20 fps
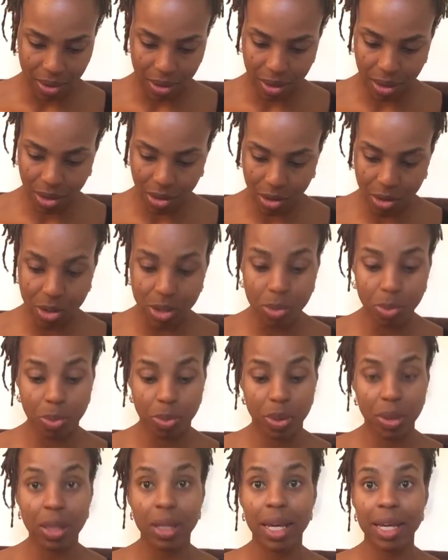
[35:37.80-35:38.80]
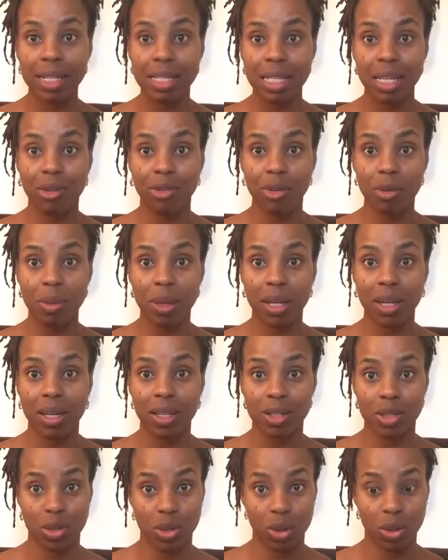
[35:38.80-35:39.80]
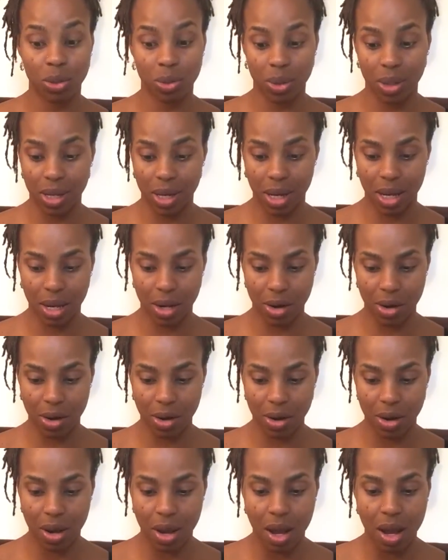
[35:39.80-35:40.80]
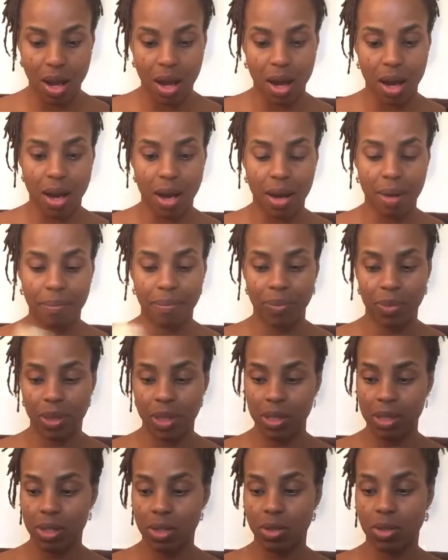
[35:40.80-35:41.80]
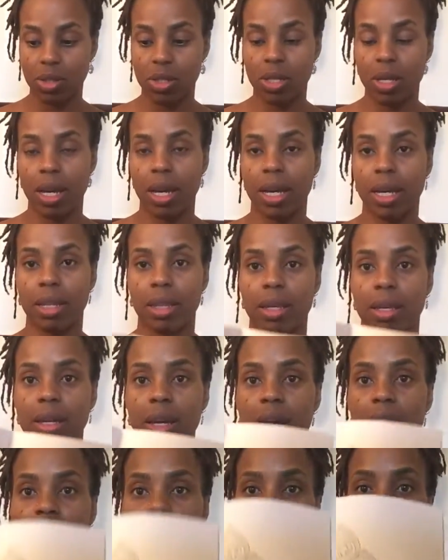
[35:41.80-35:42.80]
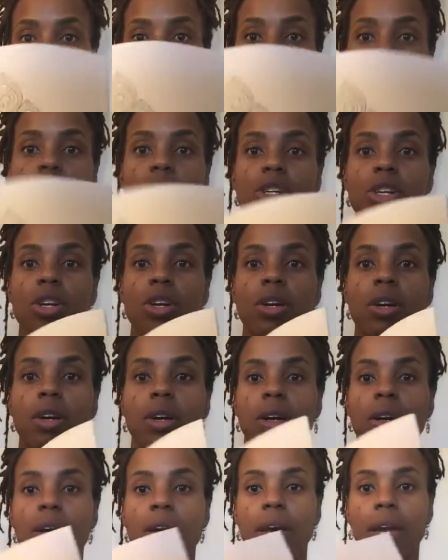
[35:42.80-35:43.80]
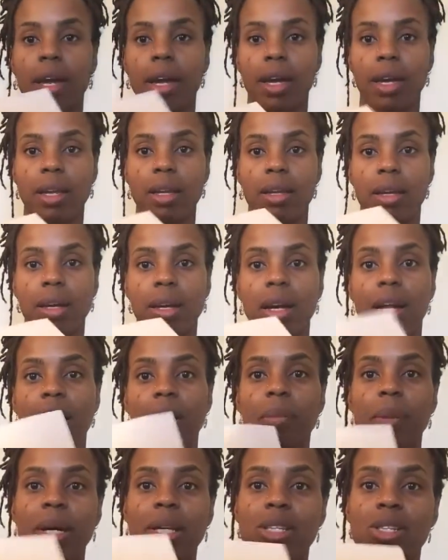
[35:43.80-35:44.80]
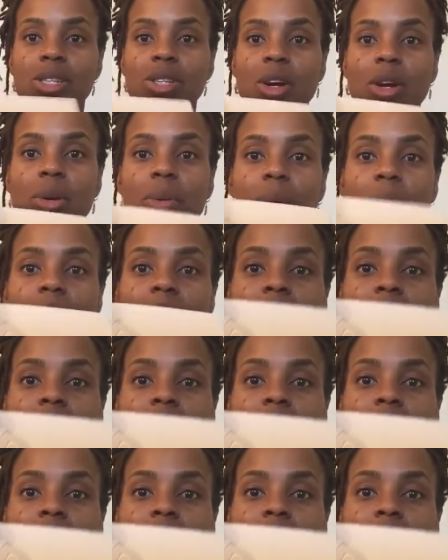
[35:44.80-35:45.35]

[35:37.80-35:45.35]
There's plenty for me to do in here. This looks like the cover picture, and I might start with